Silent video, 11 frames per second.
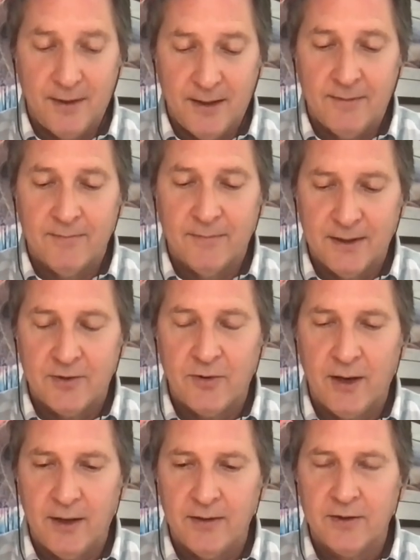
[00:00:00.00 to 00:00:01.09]
yeah, that's
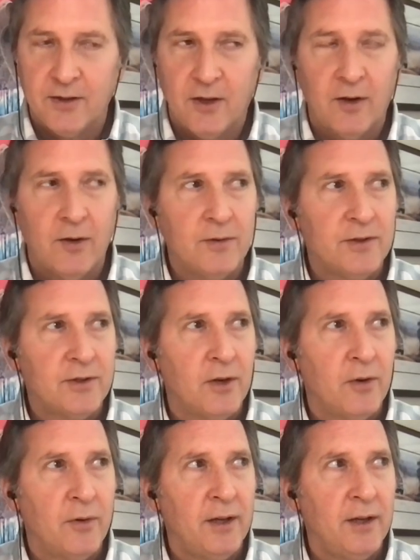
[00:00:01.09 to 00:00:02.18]
right. So,
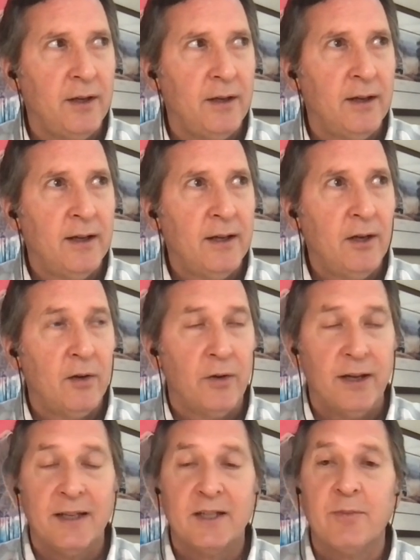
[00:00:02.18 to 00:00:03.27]
so the you know
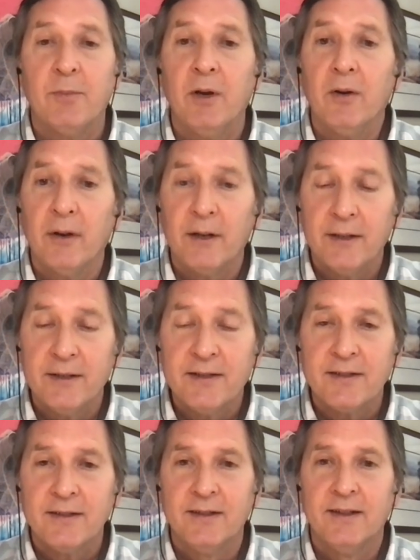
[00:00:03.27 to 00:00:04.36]
the
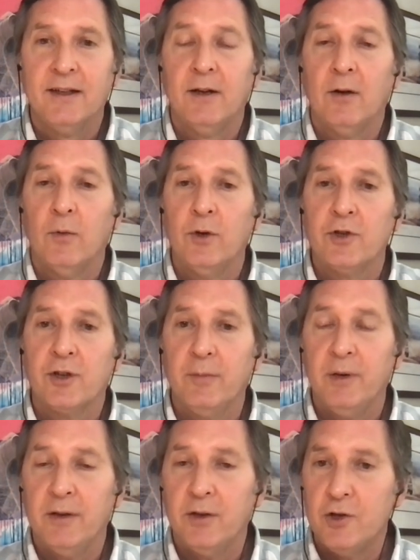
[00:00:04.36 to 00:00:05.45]
experience, which can
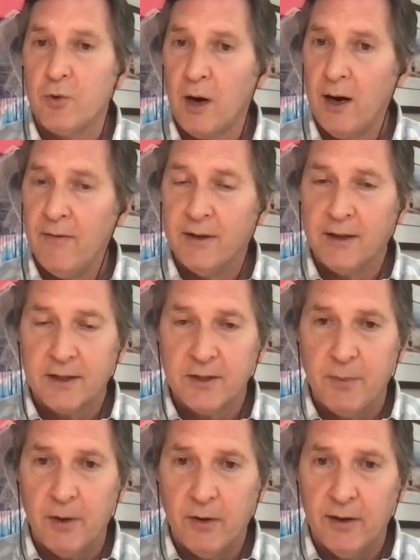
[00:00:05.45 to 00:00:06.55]
be the driving
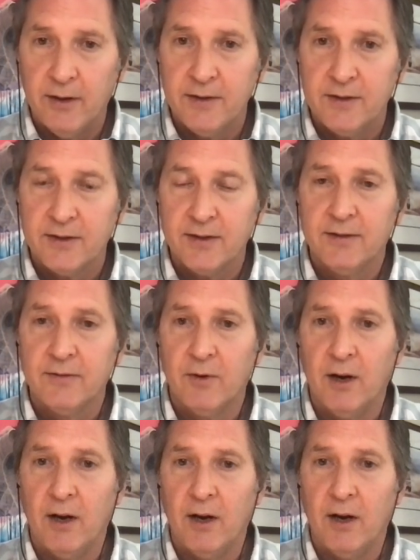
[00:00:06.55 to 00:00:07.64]
experience,
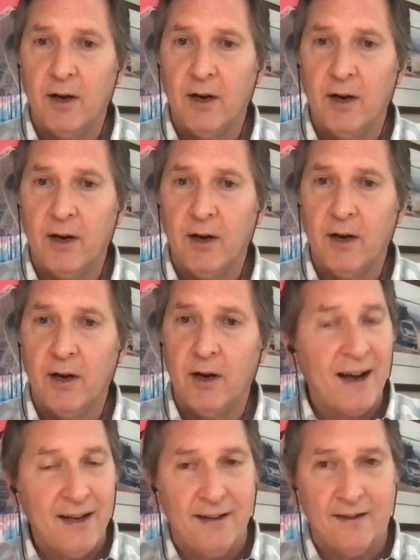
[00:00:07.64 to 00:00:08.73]
right? It can be the
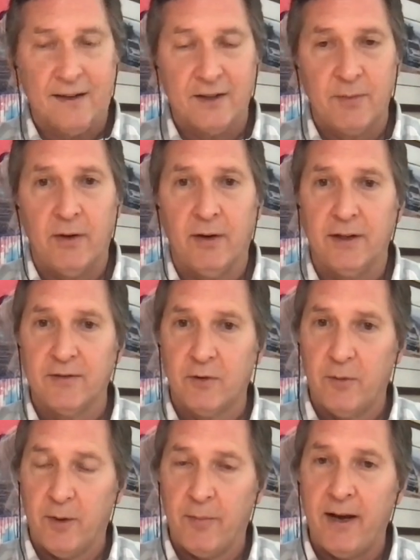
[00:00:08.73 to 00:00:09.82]
riding experience
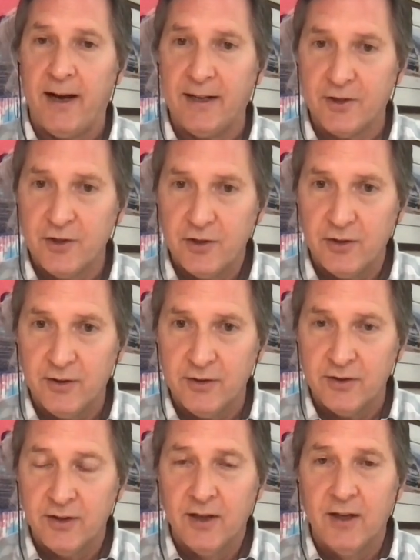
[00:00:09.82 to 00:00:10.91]
for the
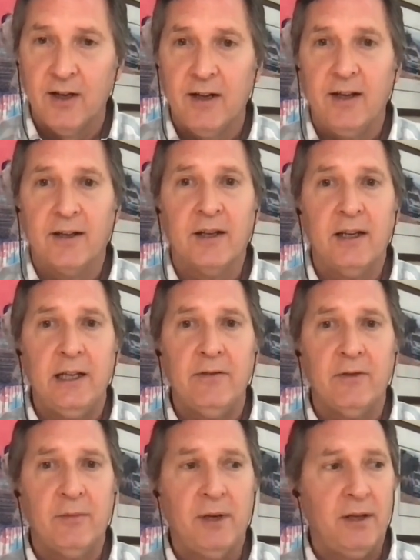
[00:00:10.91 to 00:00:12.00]
passengers. It can
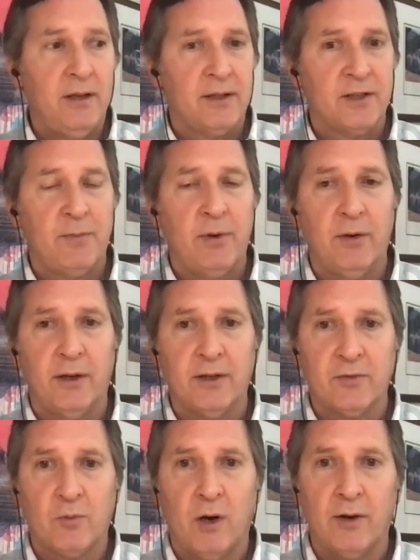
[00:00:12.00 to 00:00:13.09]
even be the experience
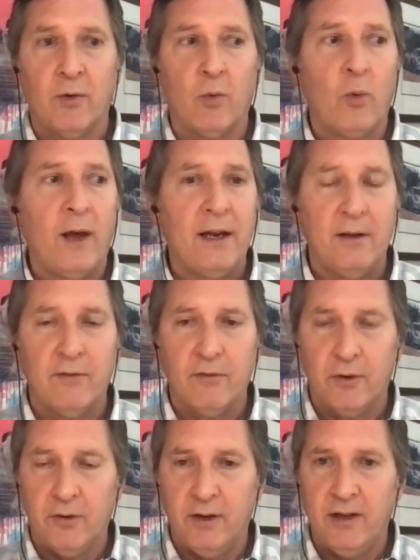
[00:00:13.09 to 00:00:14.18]
while you're waiting for
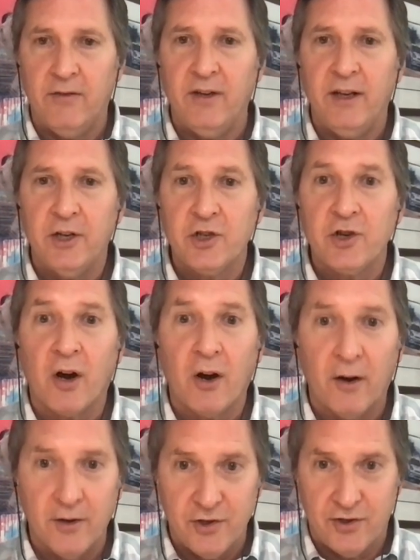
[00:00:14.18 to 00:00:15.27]
your EV to
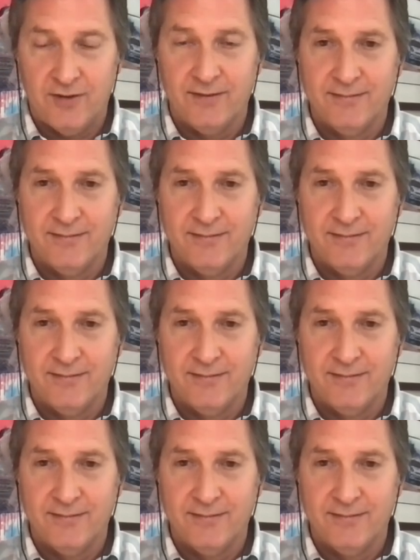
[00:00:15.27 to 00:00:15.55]
charge